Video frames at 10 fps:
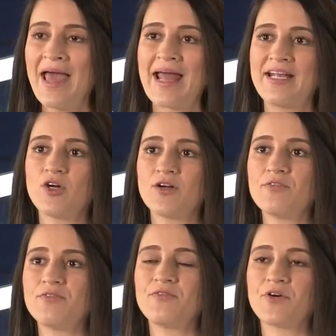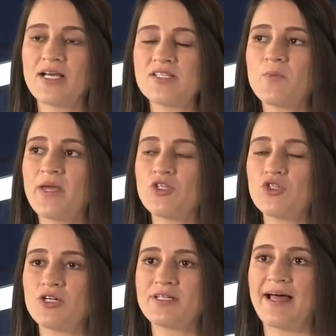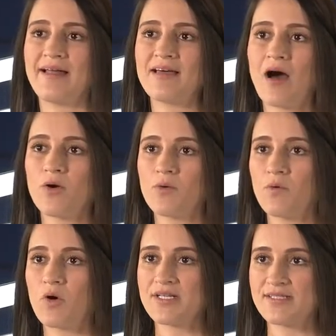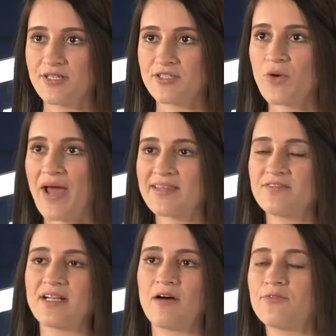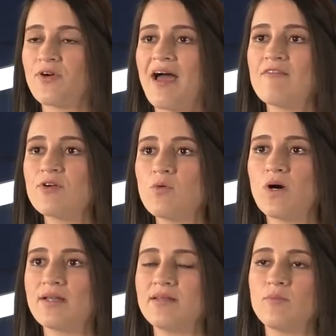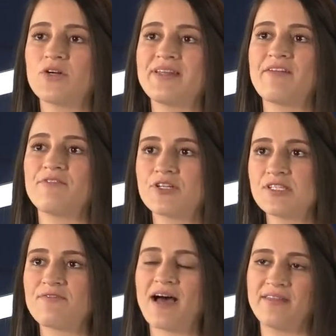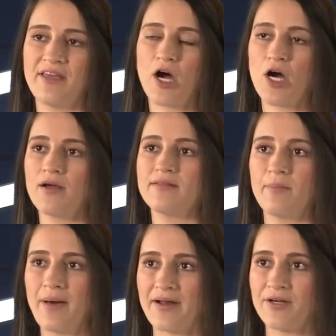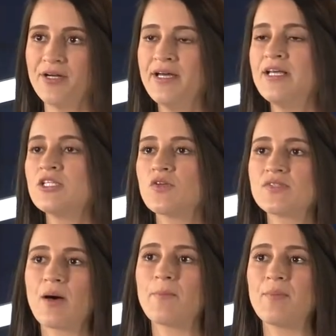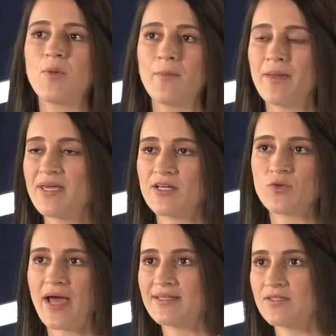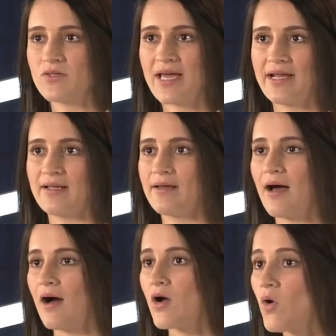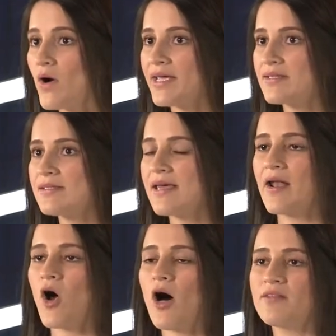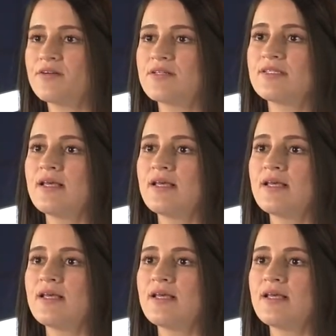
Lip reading: And in order for us to make sure that our rewards are attractive enough for everyone, the more diversified they are, the better. So some people may be attracted to getting coins, and others